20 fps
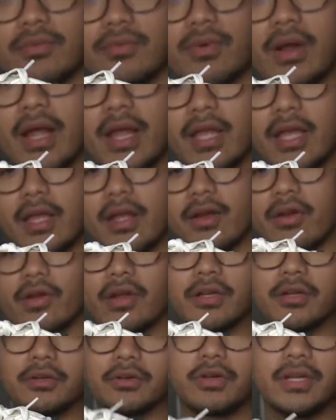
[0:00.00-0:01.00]
right here
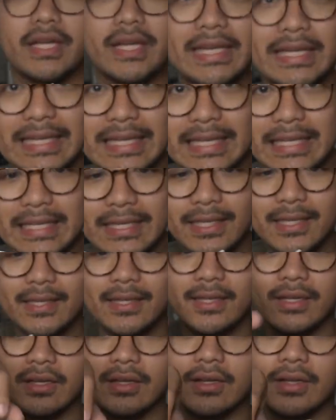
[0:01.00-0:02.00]
in green.
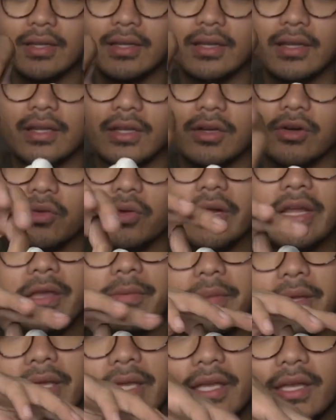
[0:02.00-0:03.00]

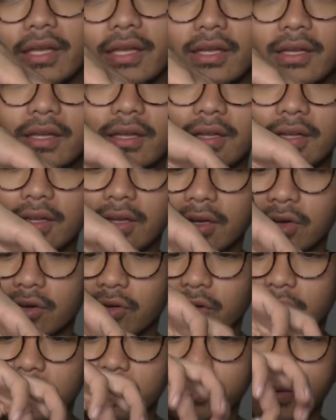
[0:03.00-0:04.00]
Creamy,
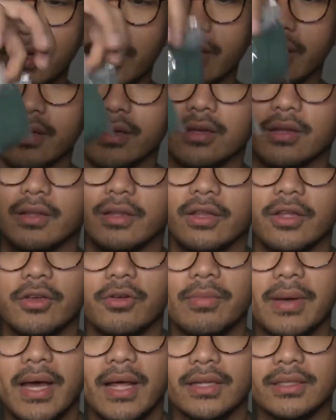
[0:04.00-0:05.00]
creamy
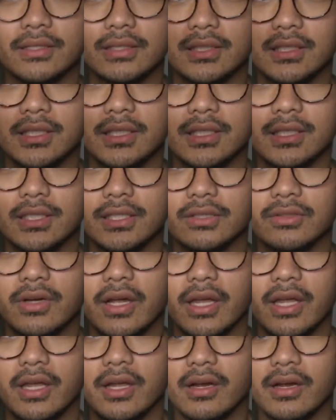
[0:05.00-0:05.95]
New Balance goodness right